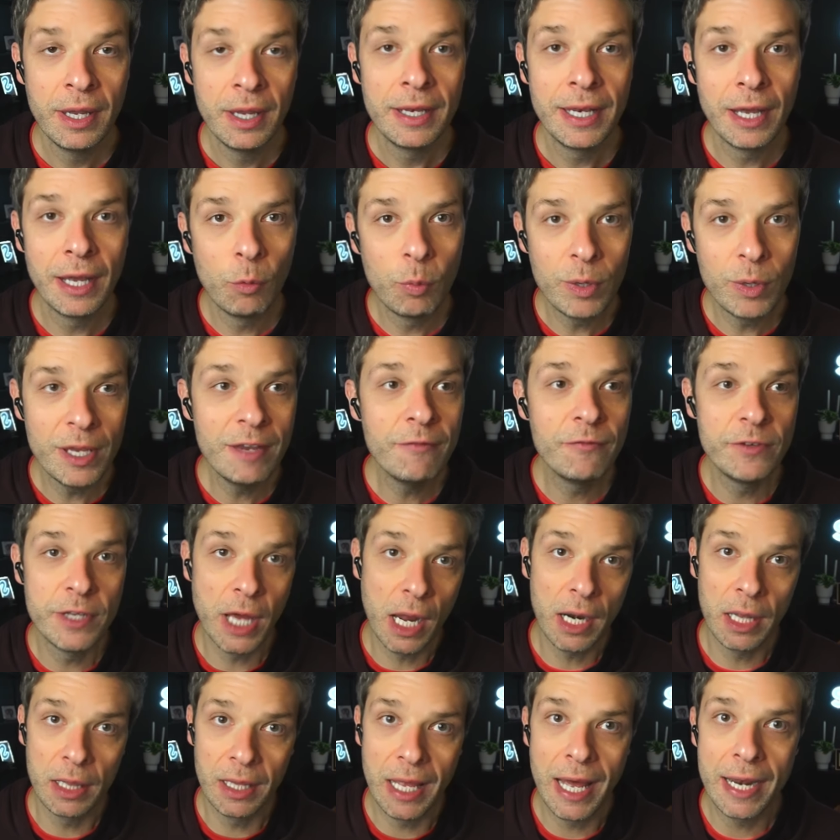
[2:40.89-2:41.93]
Now, we've done
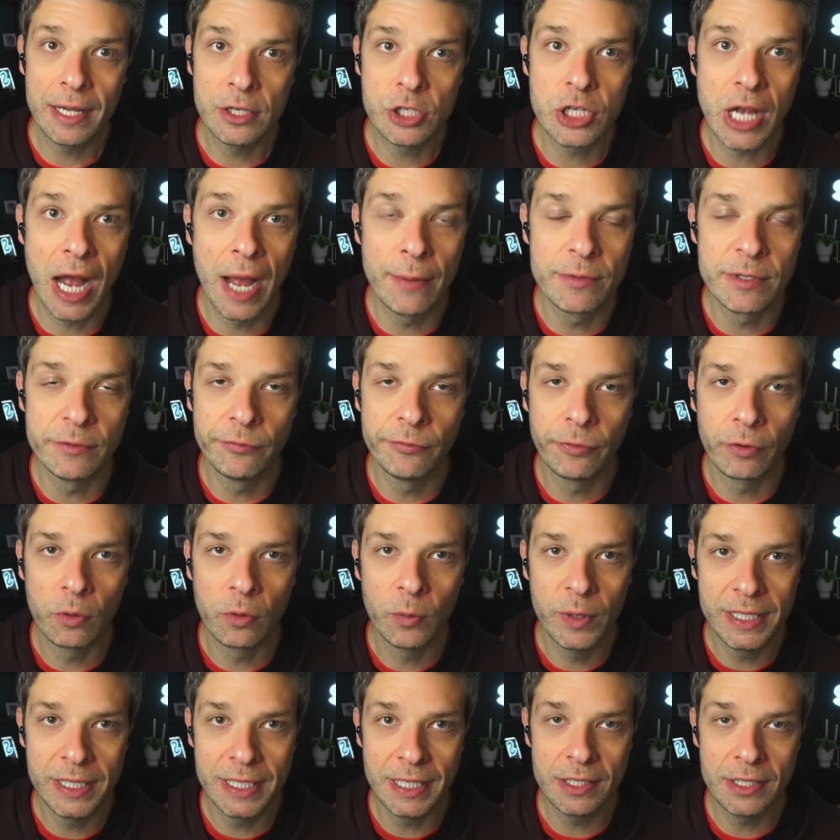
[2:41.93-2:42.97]
a lot of jobs before.
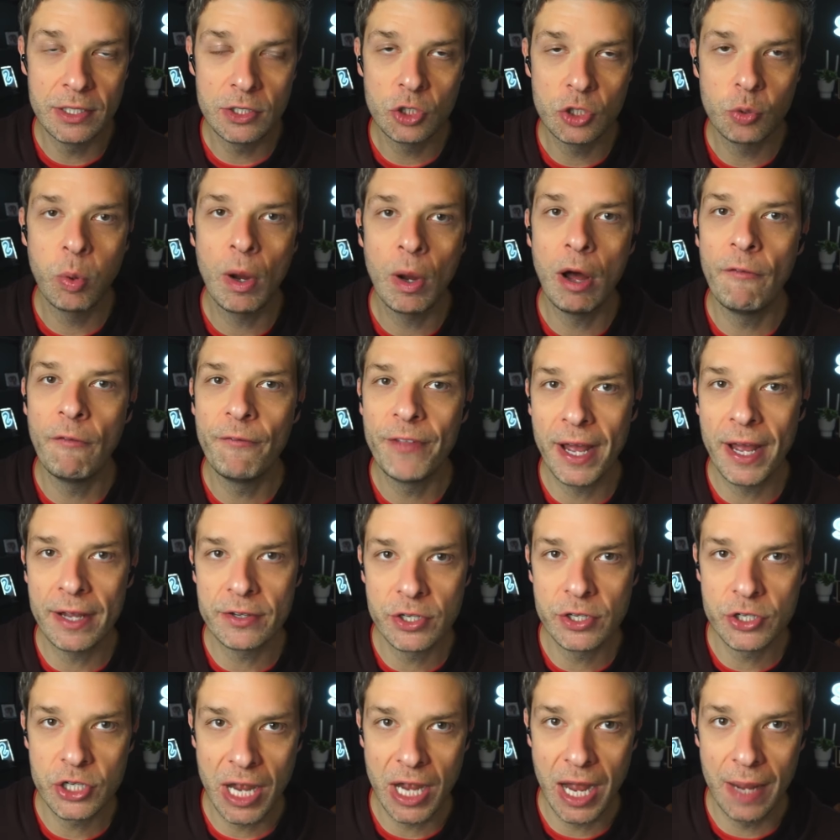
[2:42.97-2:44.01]
We did
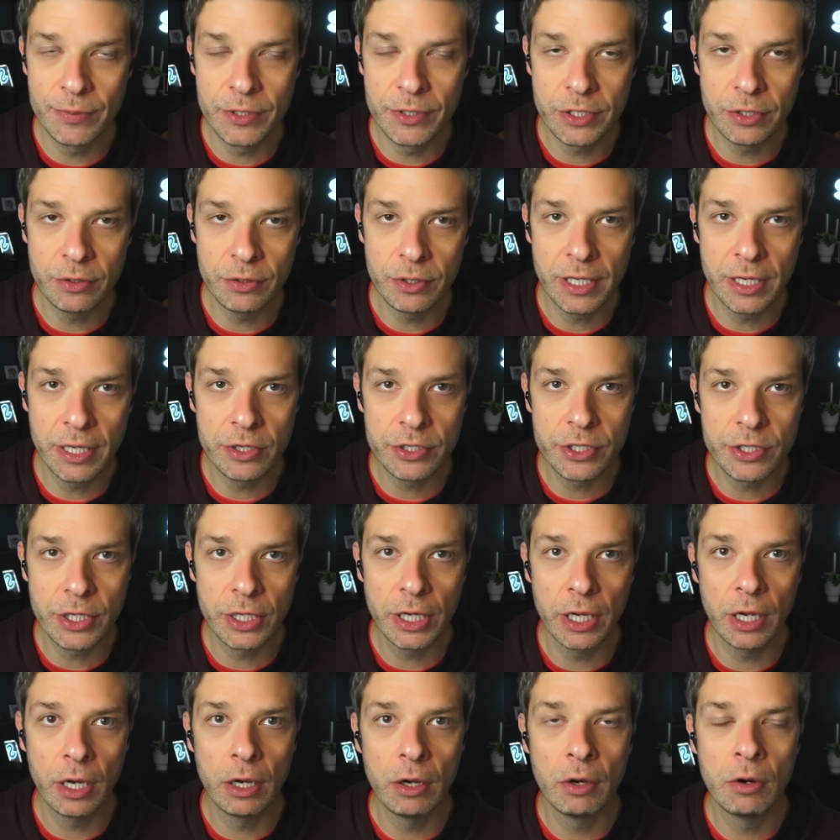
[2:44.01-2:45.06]
12,000 jobs 2 years
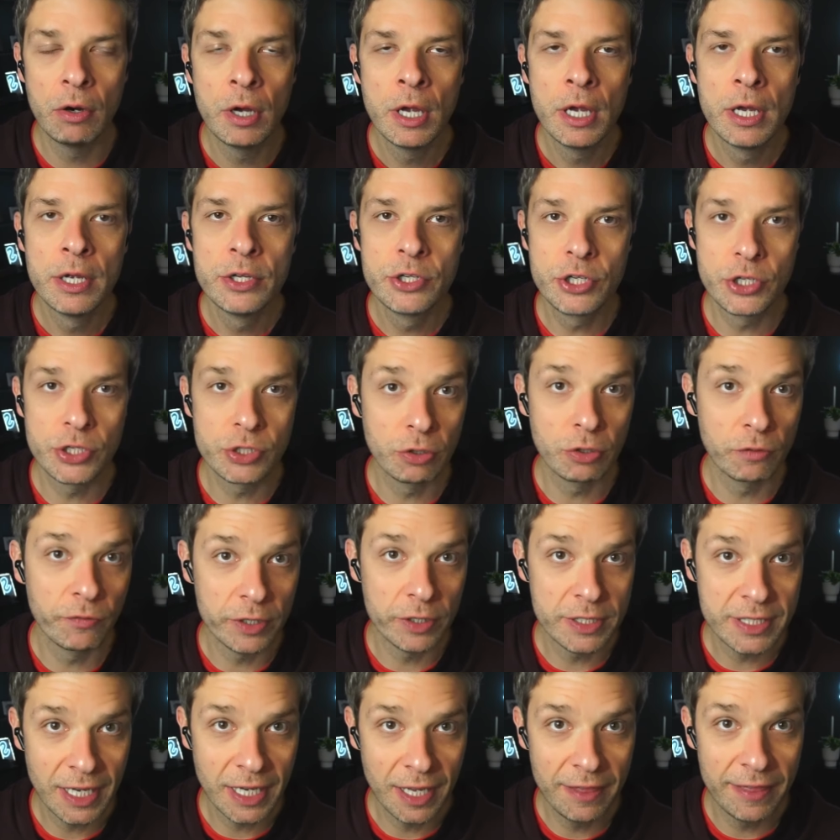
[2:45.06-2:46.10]
ago, just over
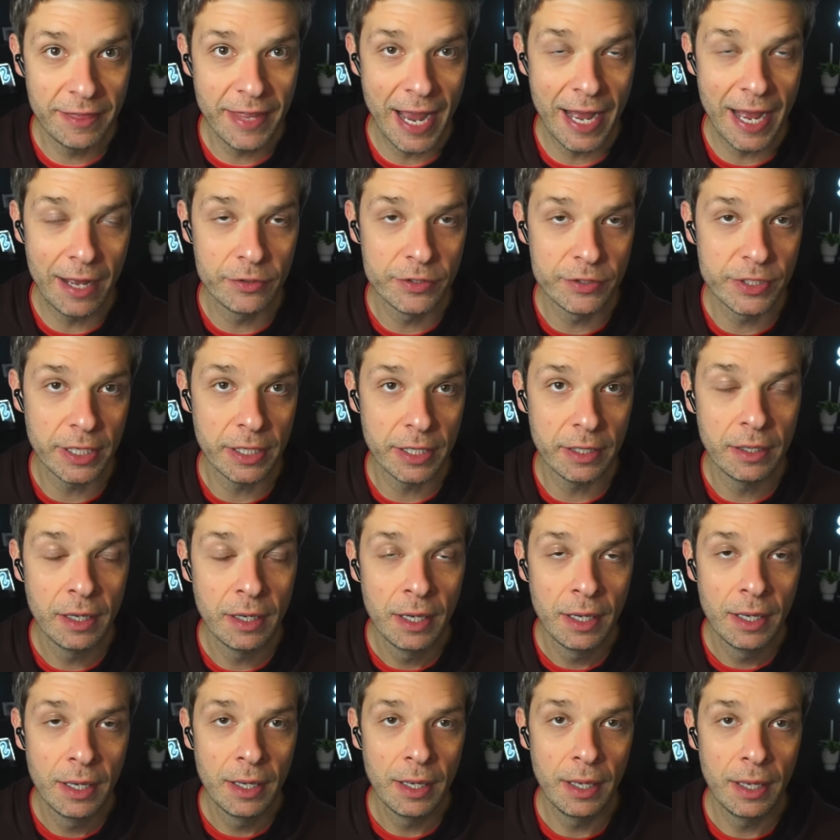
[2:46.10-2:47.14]
10,000
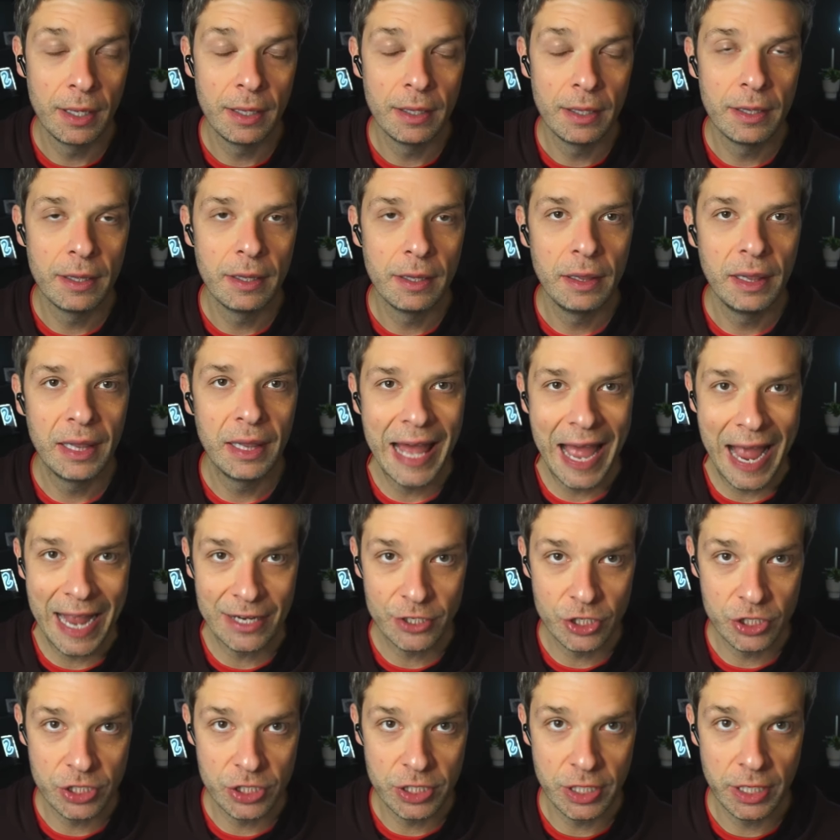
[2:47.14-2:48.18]

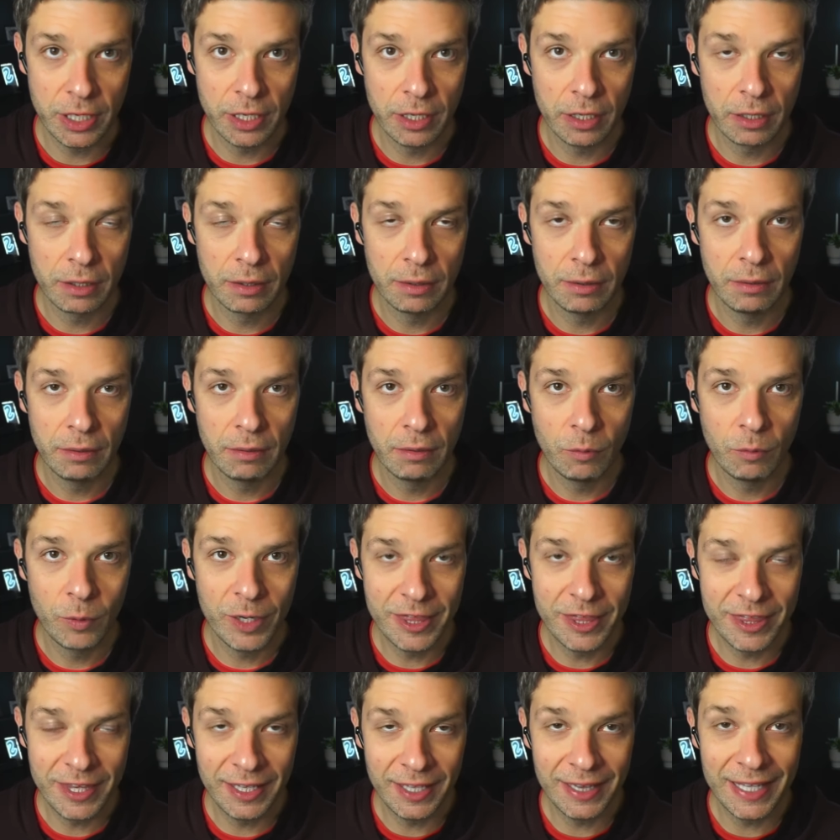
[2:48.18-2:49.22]
last year. We
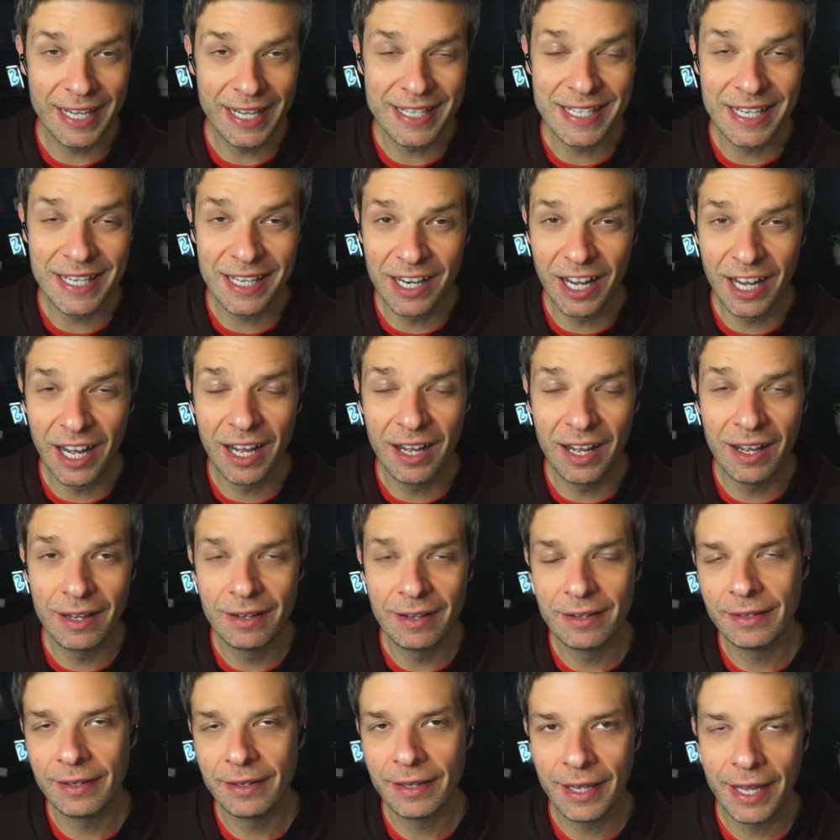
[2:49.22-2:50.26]
think that's going to,
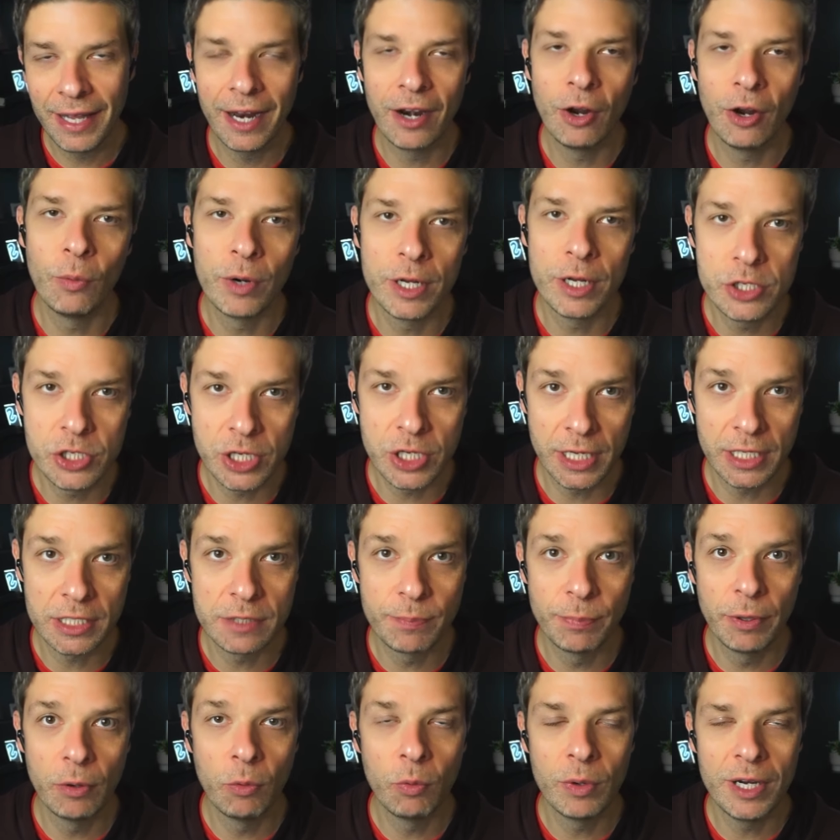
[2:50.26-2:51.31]
and I don't want to jinx,
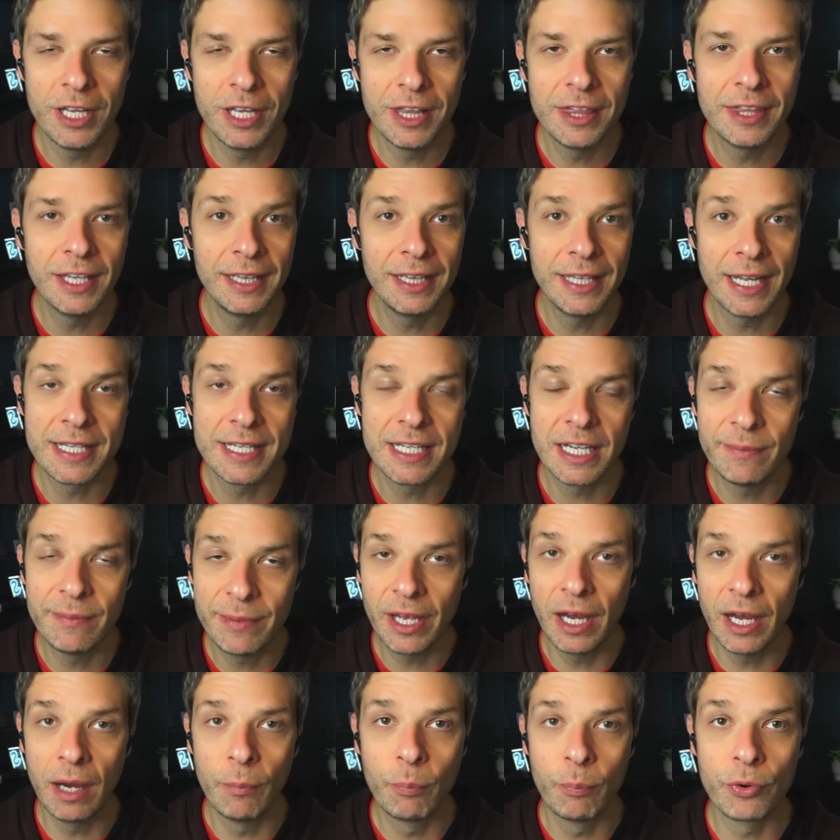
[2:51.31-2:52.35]
but we think that's going to be
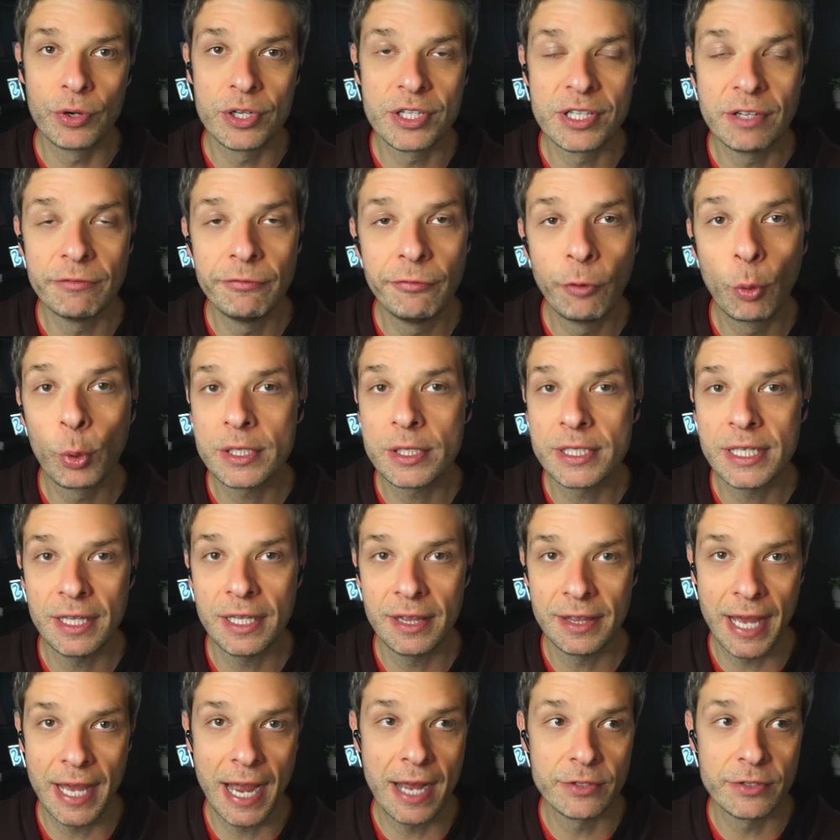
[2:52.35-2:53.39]
upwards to
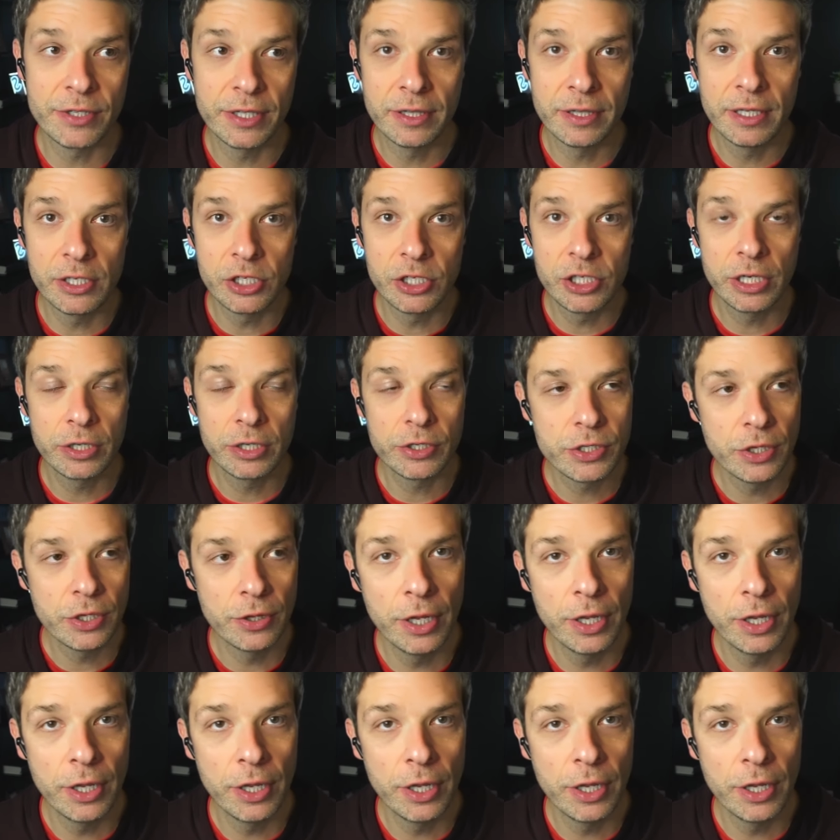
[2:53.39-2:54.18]
14,000 this year. So